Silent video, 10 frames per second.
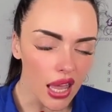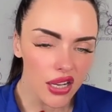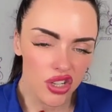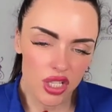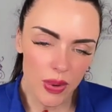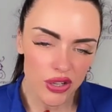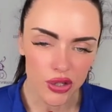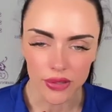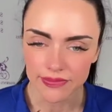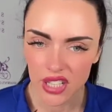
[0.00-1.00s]
and it's just
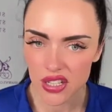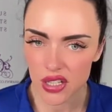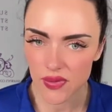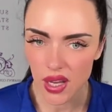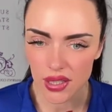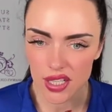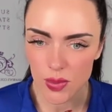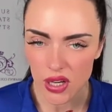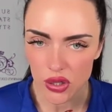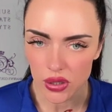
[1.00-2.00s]
special. It's just fun.
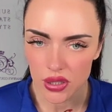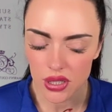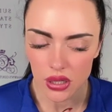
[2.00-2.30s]
It's special.